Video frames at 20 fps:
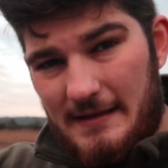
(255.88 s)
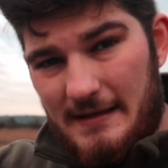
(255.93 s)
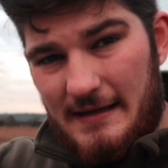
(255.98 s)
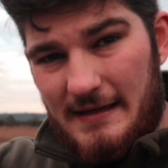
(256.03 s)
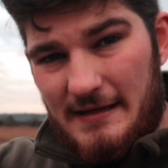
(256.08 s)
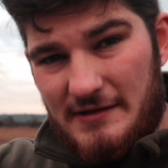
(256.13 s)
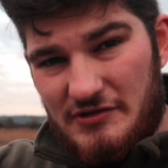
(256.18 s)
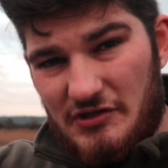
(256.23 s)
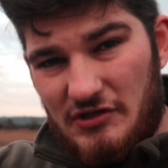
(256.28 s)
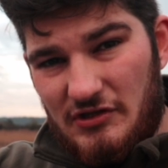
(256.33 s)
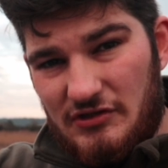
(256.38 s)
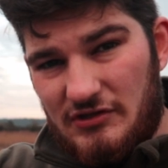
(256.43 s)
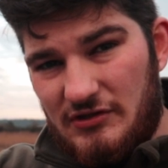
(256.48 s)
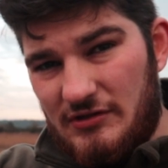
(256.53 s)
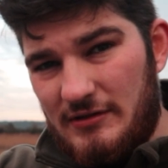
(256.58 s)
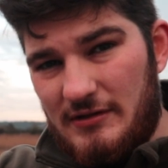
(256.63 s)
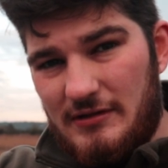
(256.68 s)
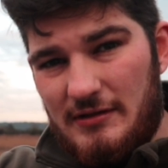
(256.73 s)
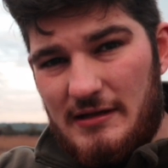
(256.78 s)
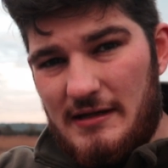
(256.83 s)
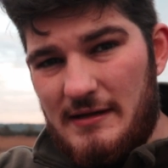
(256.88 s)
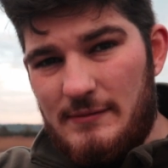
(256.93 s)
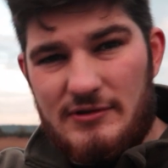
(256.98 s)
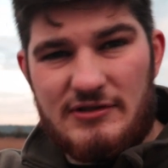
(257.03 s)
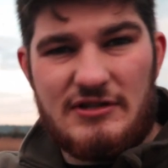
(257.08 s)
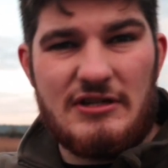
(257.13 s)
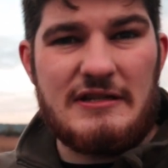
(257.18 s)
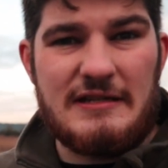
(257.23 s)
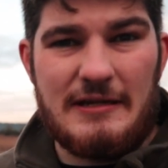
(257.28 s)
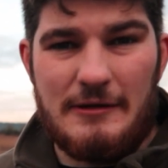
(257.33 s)
it
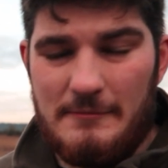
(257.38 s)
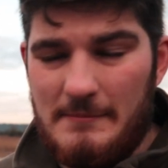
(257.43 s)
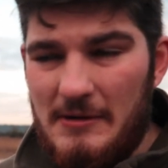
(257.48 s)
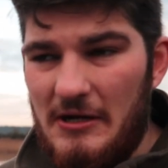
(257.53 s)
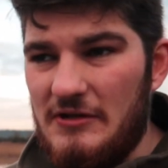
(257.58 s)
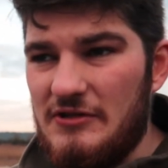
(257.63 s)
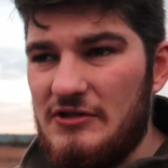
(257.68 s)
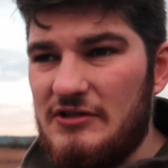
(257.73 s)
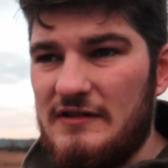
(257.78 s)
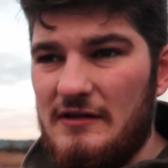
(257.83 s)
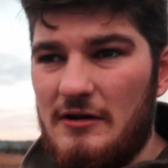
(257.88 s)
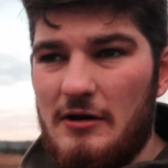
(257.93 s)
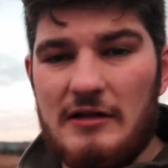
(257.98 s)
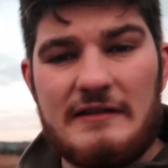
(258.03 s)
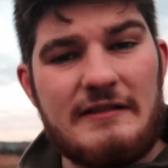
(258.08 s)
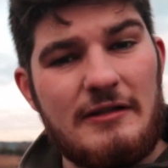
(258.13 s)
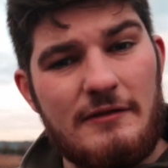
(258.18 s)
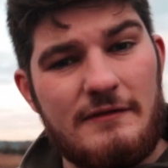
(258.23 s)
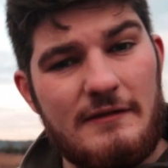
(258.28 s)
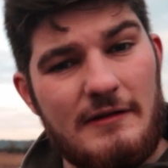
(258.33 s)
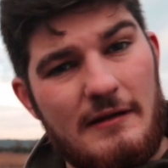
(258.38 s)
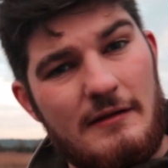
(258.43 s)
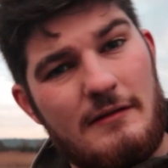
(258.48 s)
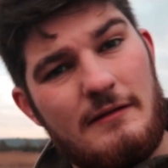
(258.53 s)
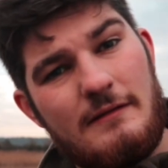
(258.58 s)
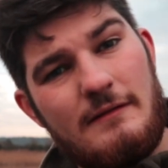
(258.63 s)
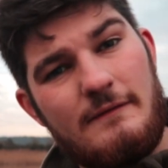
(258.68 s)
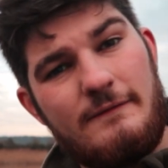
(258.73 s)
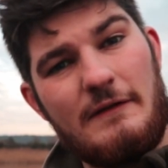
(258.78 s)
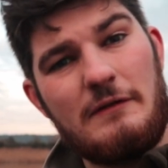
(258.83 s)
was just too much. So I took the
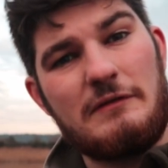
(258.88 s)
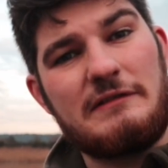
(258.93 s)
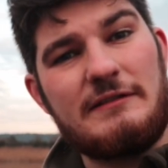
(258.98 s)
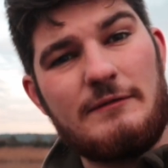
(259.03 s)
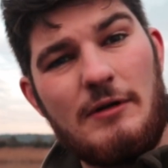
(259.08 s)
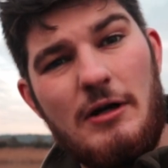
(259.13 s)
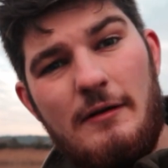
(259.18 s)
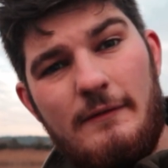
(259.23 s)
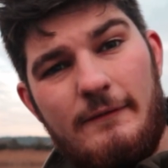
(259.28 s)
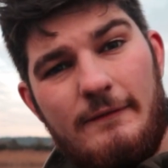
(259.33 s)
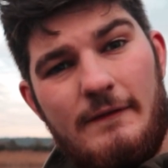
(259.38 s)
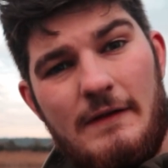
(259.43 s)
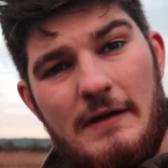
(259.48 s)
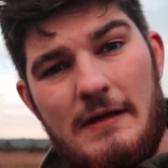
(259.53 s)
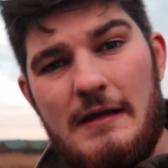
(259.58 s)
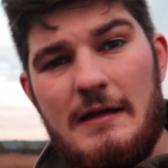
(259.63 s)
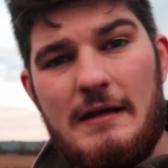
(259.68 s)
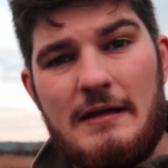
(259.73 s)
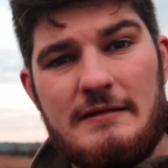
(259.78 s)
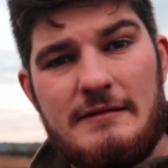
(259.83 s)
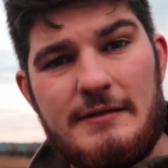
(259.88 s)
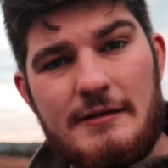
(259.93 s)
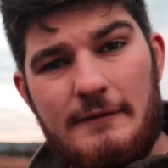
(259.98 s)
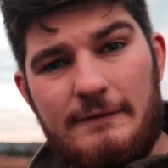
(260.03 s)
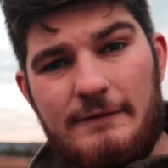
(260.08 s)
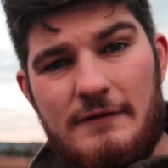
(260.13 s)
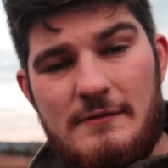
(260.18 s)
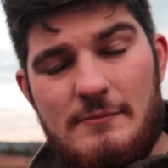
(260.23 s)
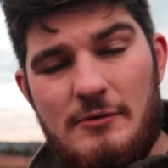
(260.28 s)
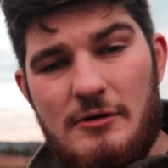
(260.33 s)
filter off, took a
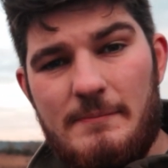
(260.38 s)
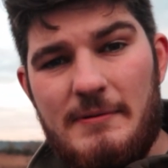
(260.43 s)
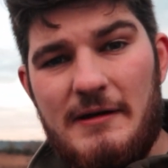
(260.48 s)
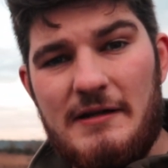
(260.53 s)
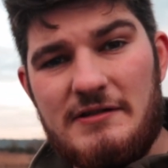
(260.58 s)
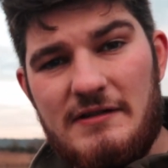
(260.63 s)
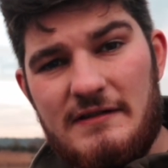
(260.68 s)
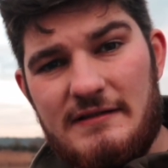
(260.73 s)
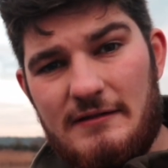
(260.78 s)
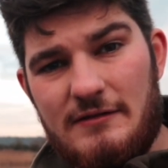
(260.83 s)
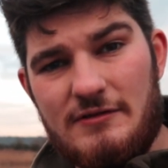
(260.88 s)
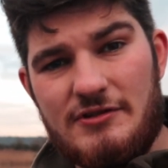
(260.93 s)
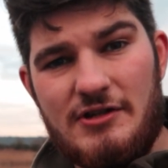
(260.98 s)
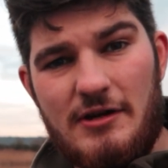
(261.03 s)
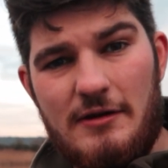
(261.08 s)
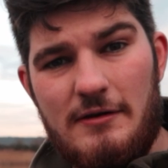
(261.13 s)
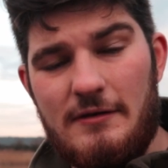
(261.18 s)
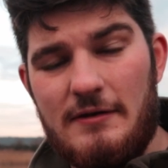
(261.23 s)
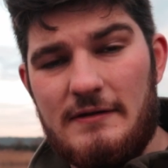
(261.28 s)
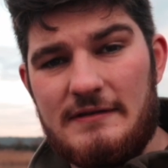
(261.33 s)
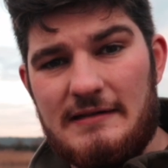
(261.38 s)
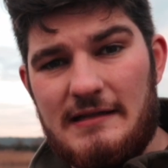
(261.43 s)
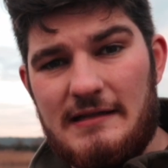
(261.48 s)
few more pictures, and I'll show you those